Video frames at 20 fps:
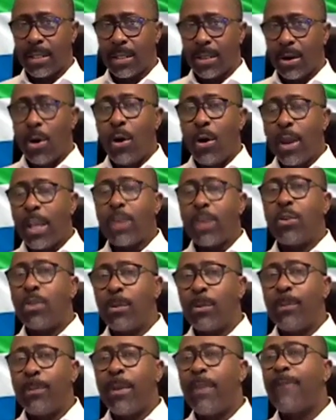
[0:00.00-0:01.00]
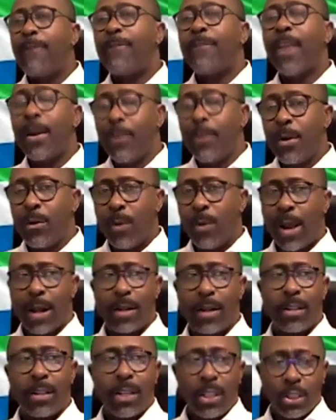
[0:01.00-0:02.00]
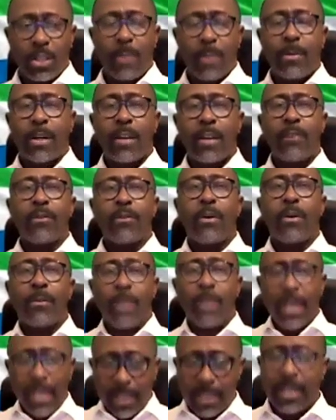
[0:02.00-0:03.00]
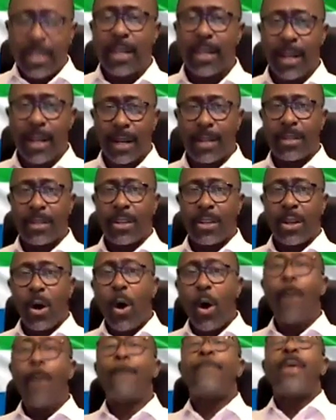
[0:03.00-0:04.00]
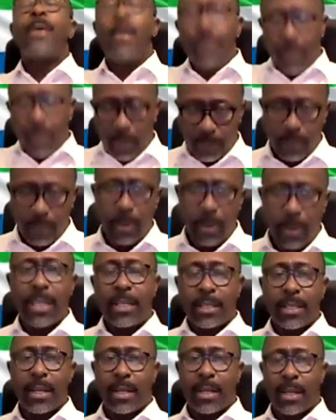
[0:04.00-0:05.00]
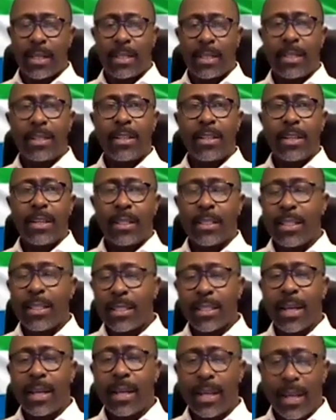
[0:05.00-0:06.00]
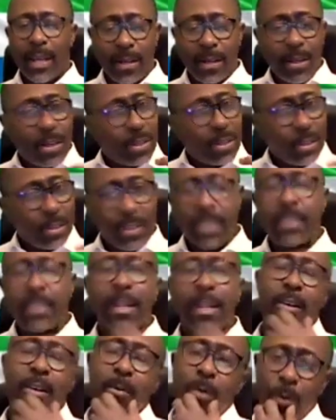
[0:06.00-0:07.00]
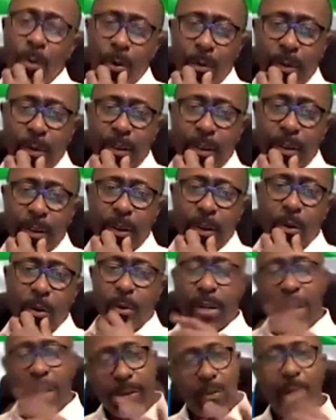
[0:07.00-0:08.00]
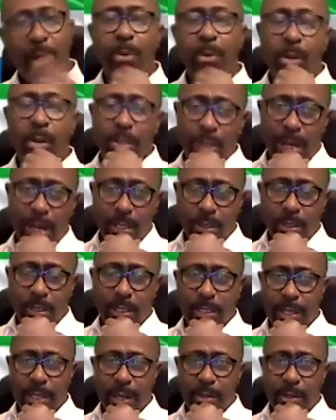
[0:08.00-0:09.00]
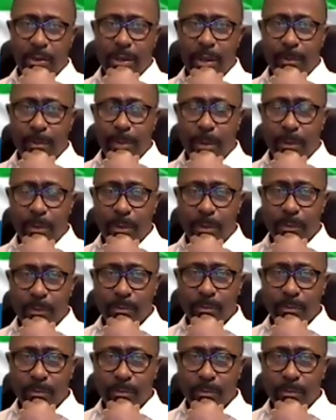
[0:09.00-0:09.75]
Or it could be very well somebody from internal or people from internally decided this is not the wrong way we go. We need to apologize to the Sierra Leonean people.